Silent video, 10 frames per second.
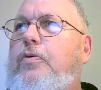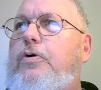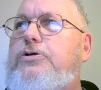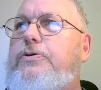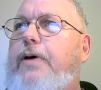
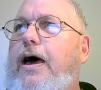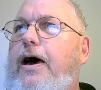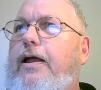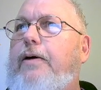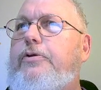was
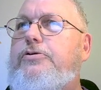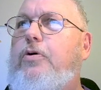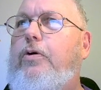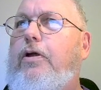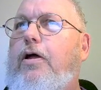about, I'm just
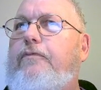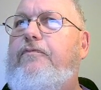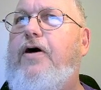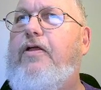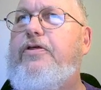going along,
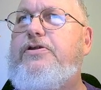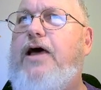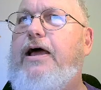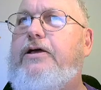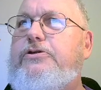follow this
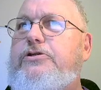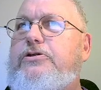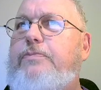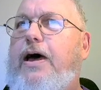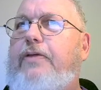line because
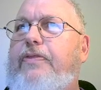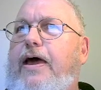it's about